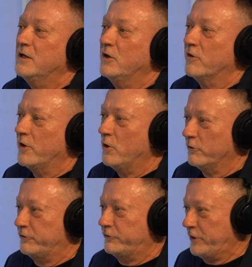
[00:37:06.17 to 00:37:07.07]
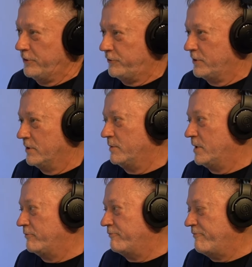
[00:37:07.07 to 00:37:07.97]
you know, the whole system
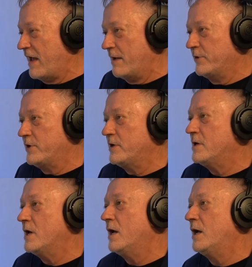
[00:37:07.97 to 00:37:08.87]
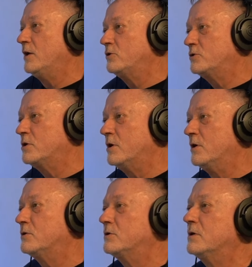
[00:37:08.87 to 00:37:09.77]
of family and
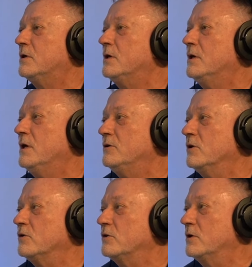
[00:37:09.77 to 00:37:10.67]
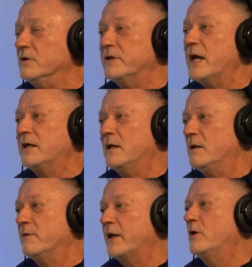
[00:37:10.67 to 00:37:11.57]
church just couldn't take it,
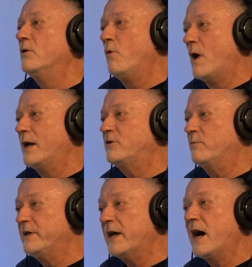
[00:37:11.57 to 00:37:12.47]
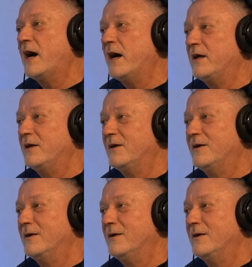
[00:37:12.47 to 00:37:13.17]
and they couldn't watch me die,